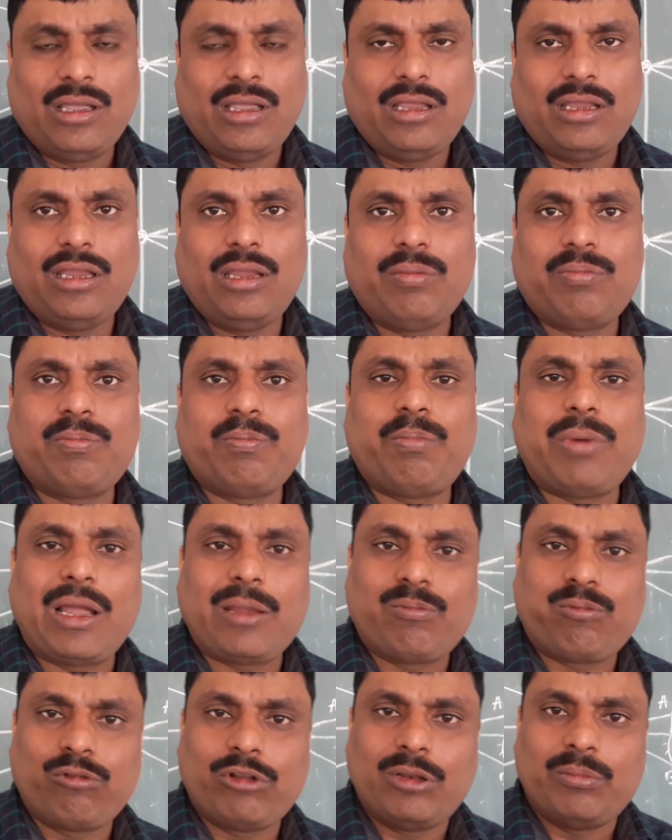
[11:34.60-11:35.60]
If
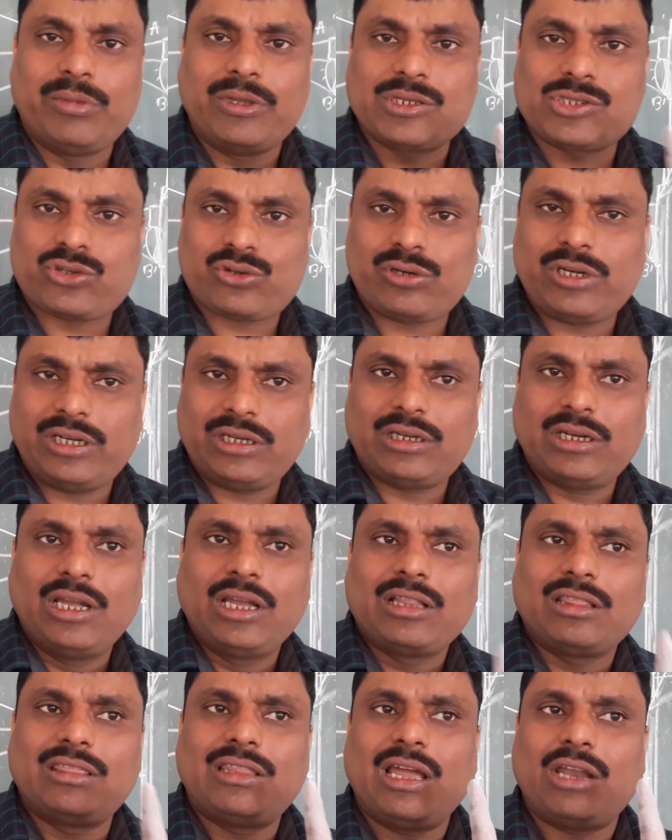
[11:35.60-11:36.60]
pipe will be
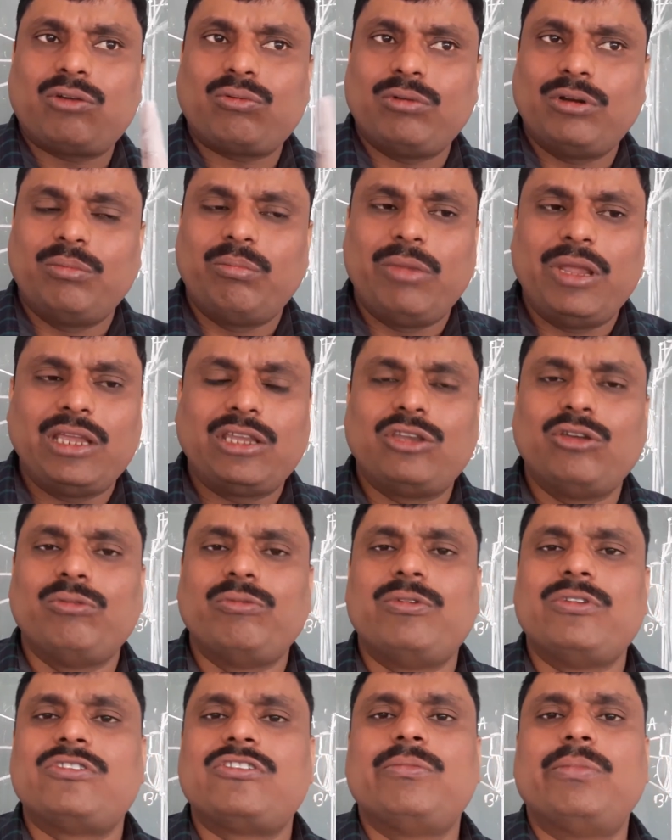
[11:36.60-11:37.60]
straight, that one make you
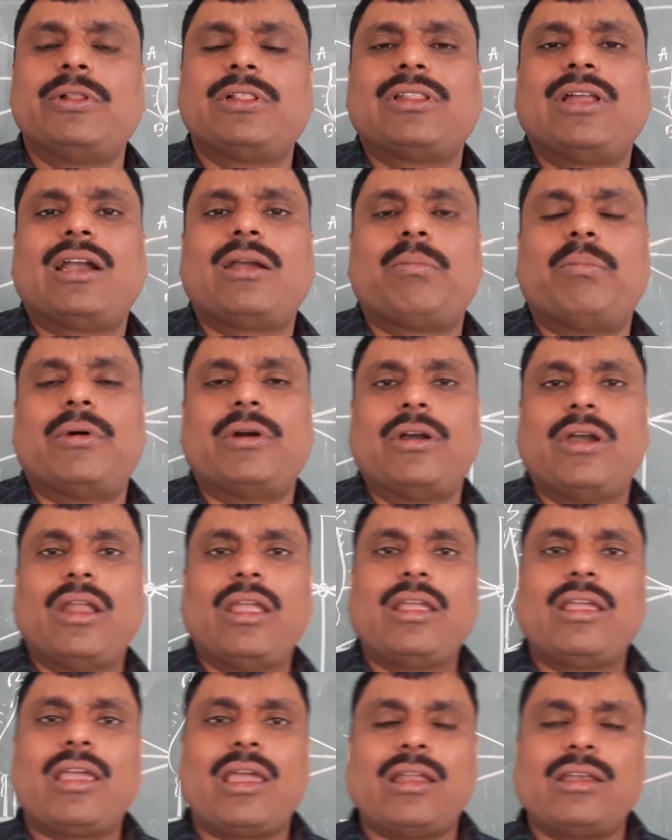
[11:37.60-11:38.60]
visible that
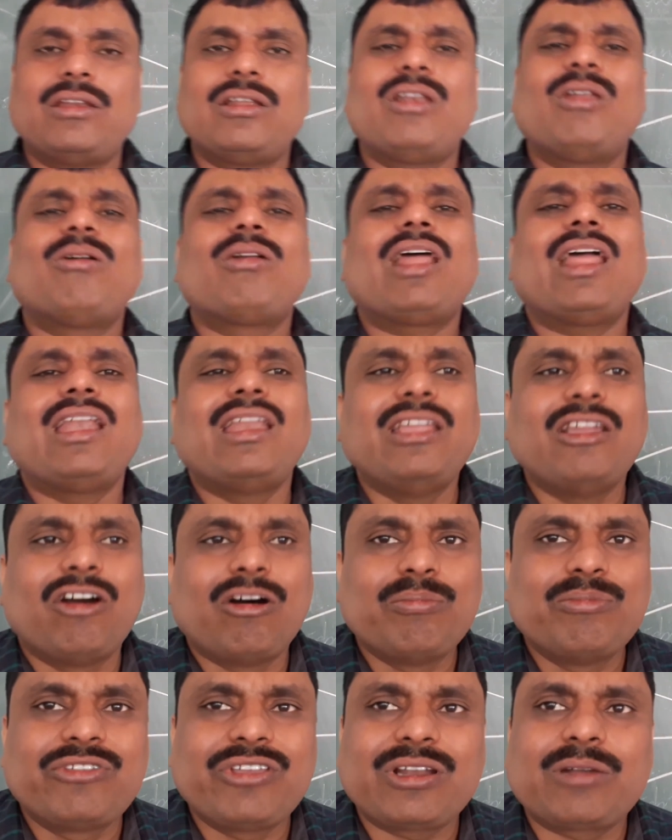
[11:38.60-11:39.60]
burning candle or any
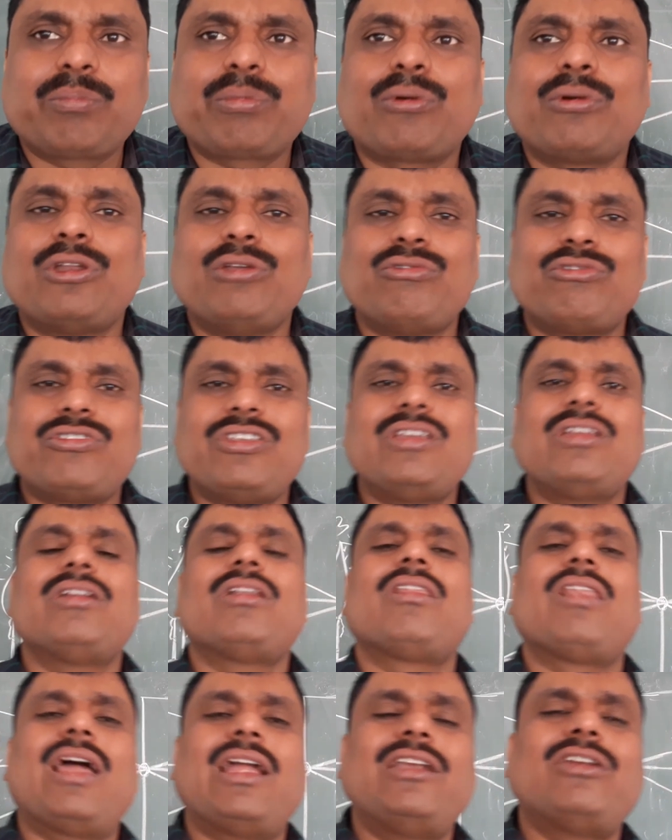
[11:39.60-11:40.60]
object producing
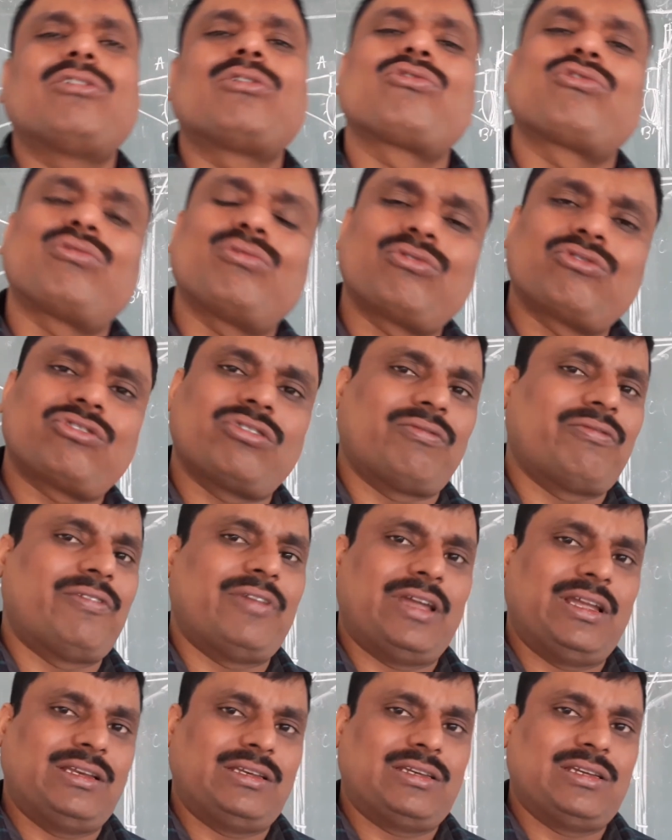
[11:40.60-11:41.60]
light or source of
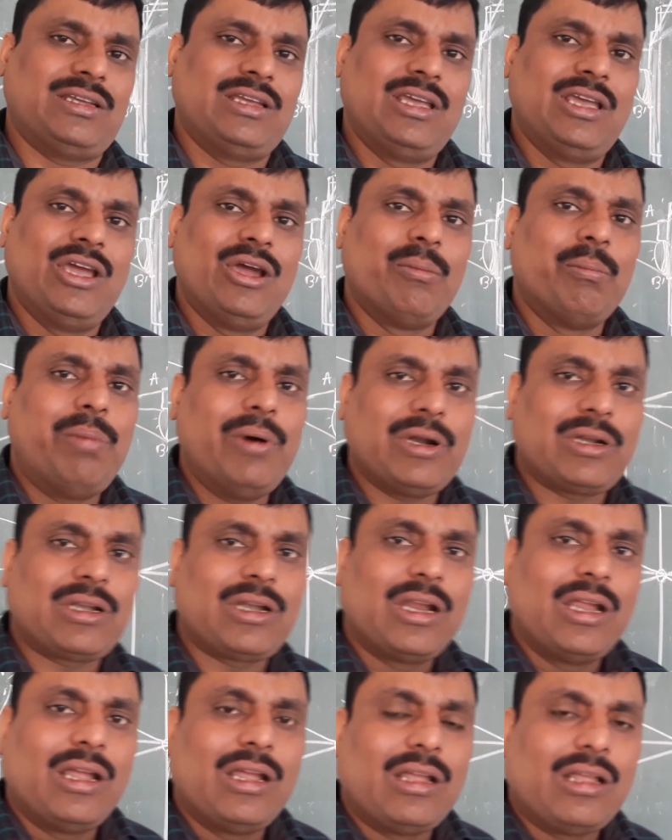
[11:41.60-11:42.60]
light.
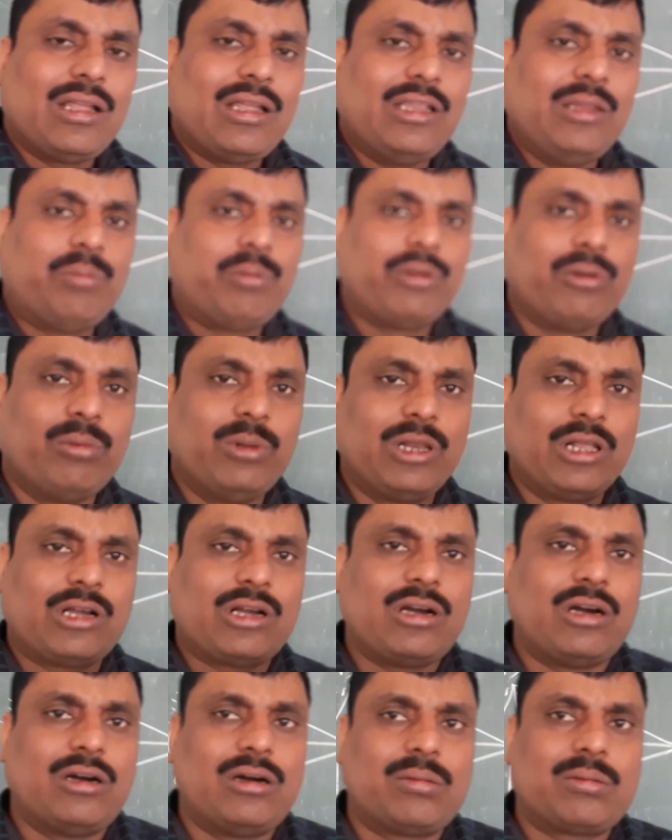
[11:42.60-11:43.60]
But if you will
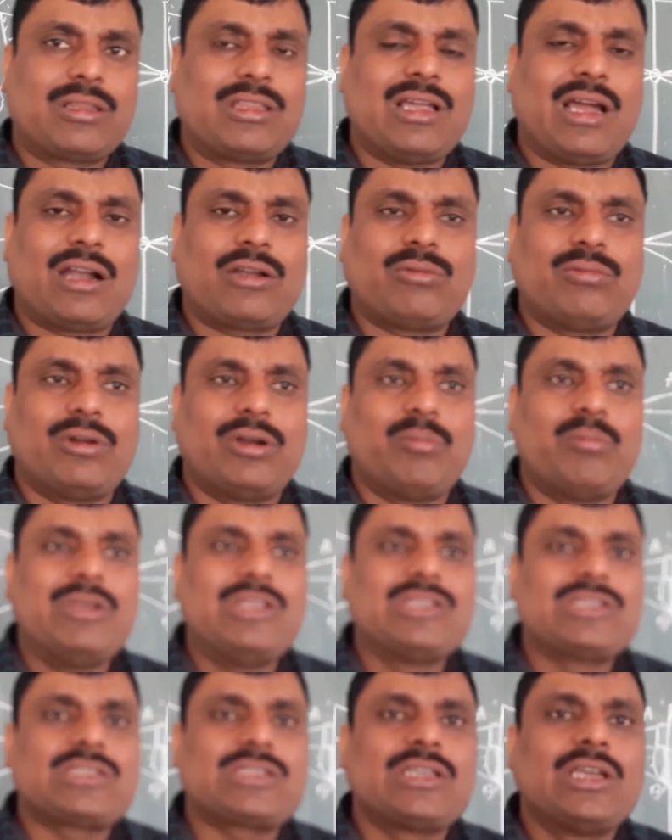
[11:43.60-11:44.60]
curve that one,
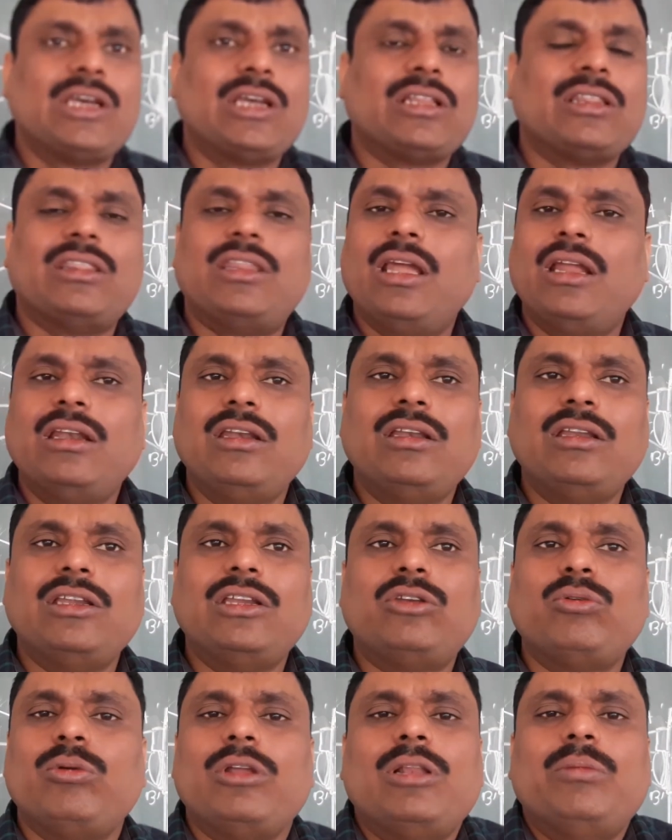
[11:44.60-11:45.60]
means then
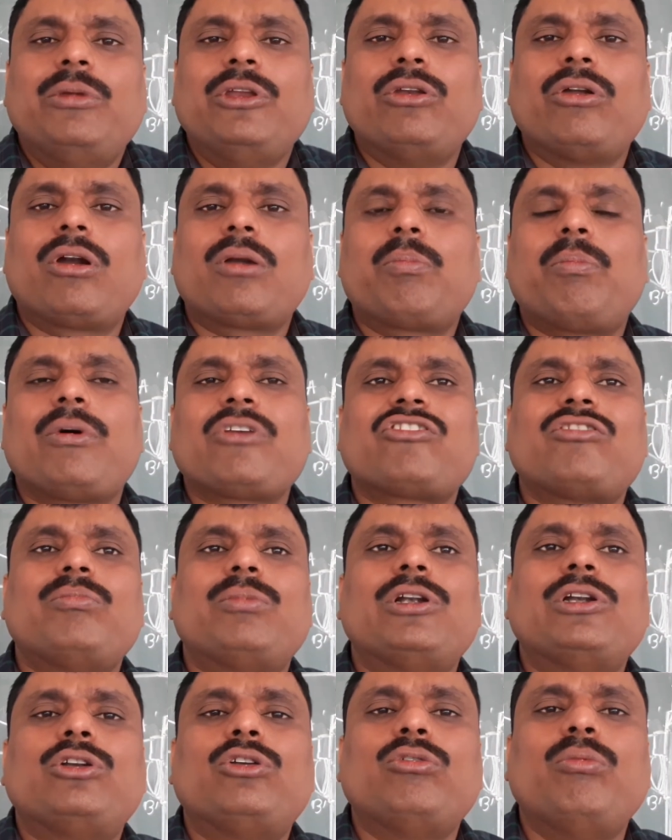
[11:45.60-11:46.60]
it will be not
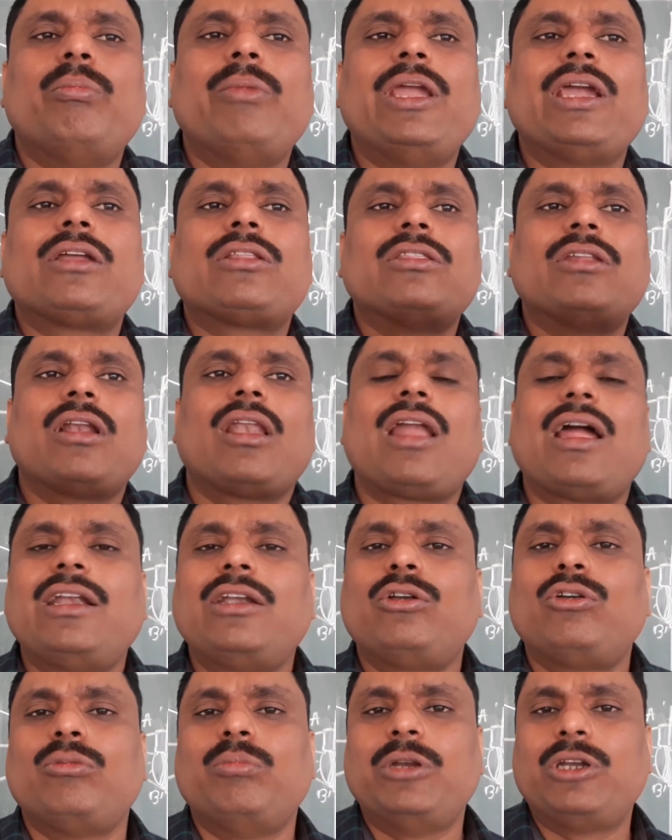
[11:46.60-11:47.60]
possible to make the
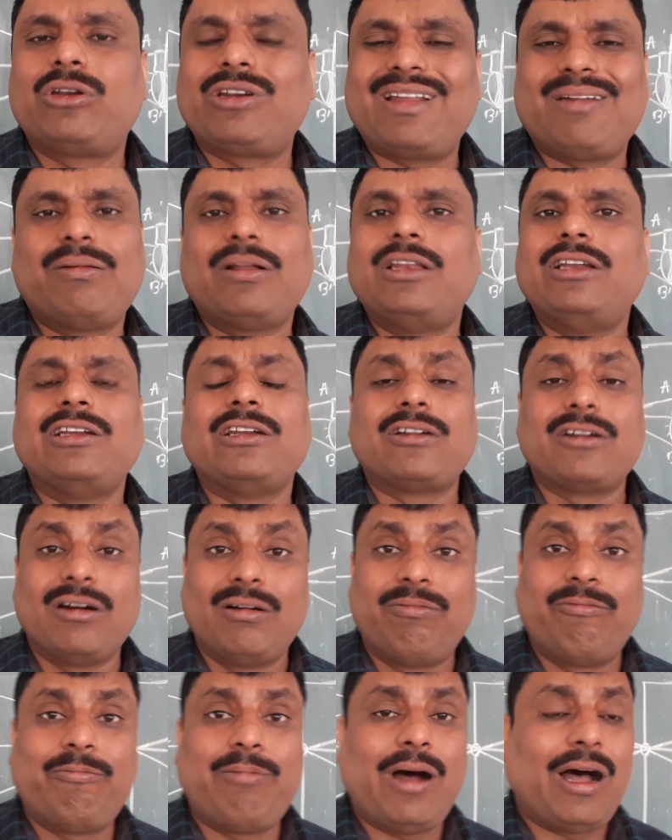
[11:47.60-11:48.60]
light to be travel in
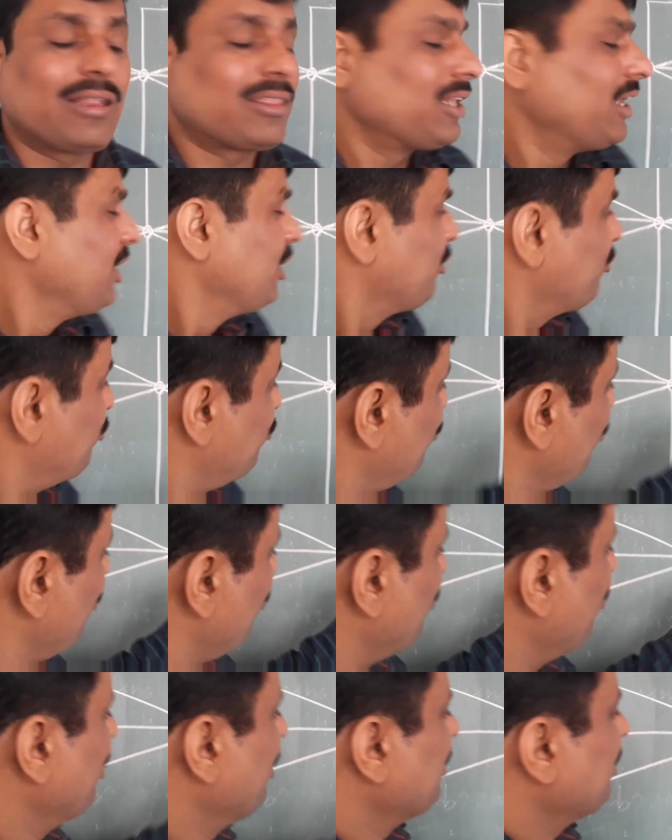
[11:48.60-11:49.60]
curved path.
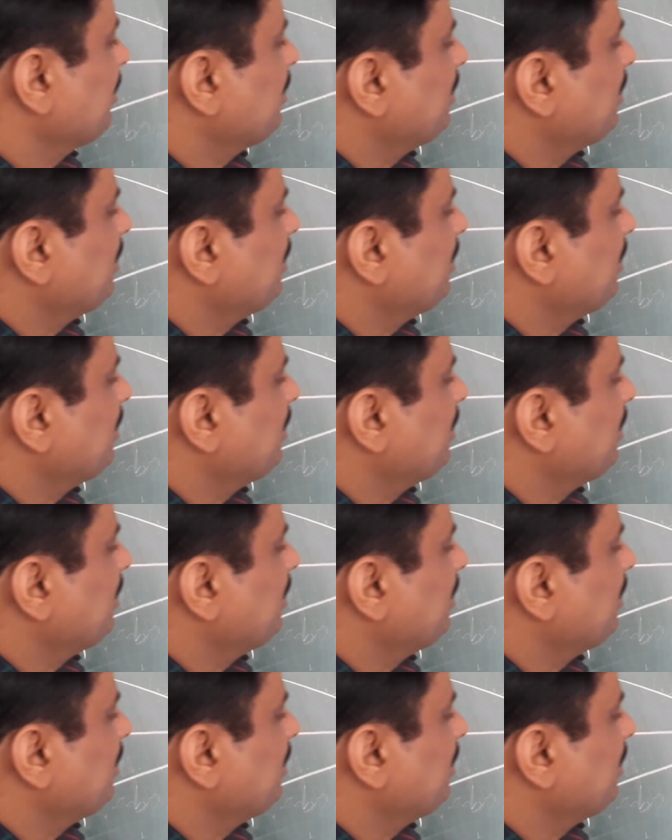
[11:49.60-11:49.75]
So